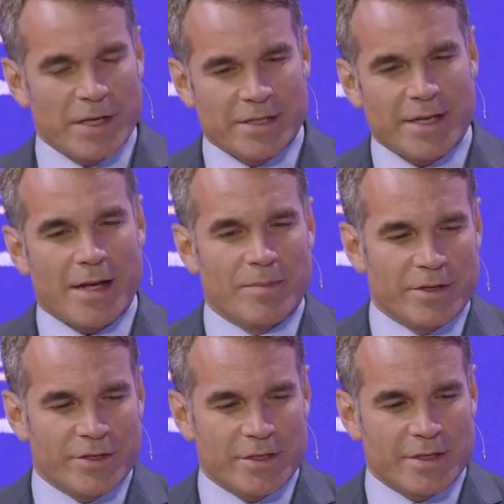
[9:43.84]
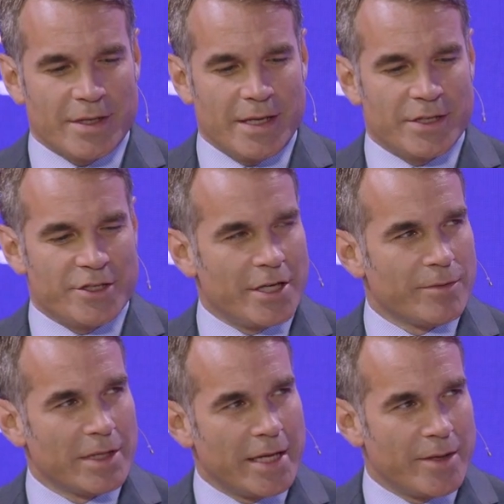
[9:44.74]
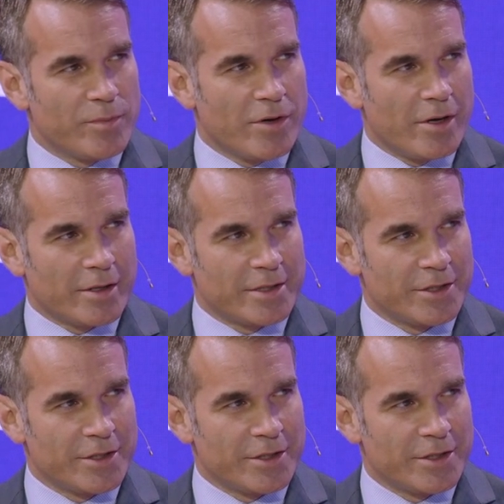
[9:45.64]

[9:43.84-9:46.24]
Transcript: established, ESG-related products